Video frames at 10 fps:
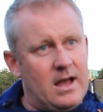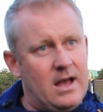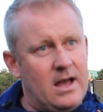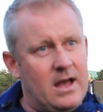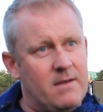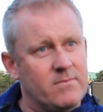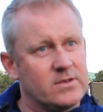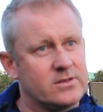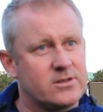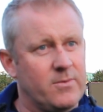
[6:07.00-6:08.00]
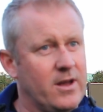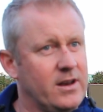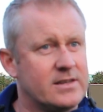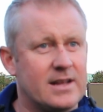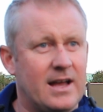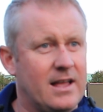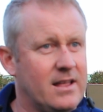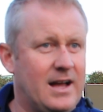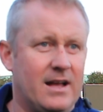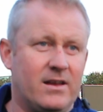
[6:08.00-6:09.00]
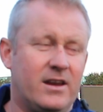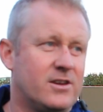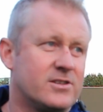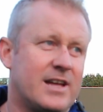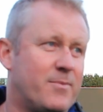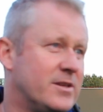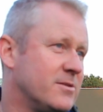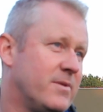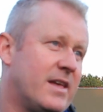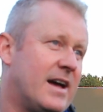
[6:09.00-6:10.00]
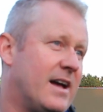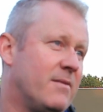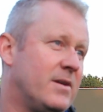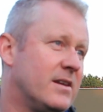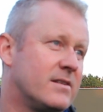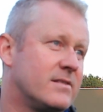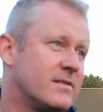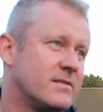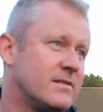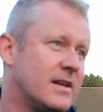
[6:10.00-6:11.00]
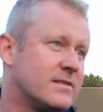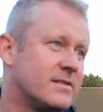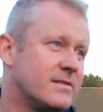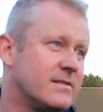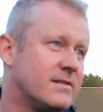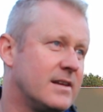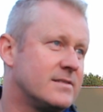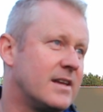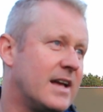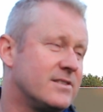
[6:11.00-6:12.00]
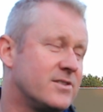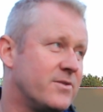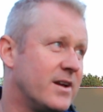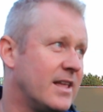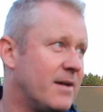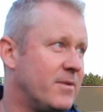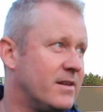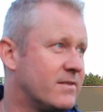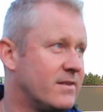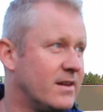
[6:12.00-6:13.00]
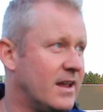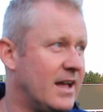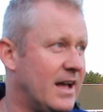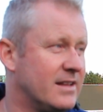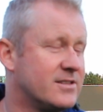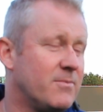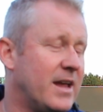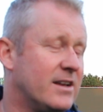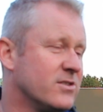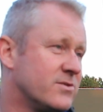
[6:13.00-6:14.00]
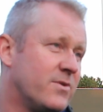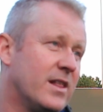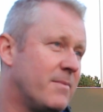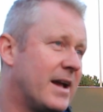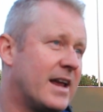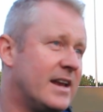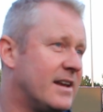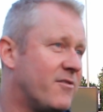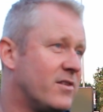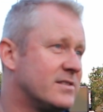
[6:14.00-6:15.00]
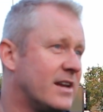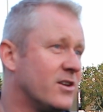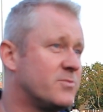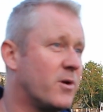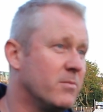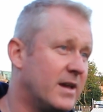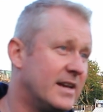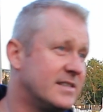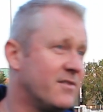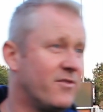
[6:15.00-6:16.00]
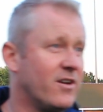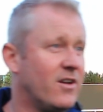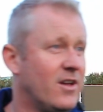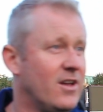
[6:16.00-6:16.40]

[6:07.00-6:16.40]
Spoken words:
To be honest, you're just happy to be there. I mean, that's the answer, really. I mean, to me, it doesn't really make any difference. I know it's probably easier for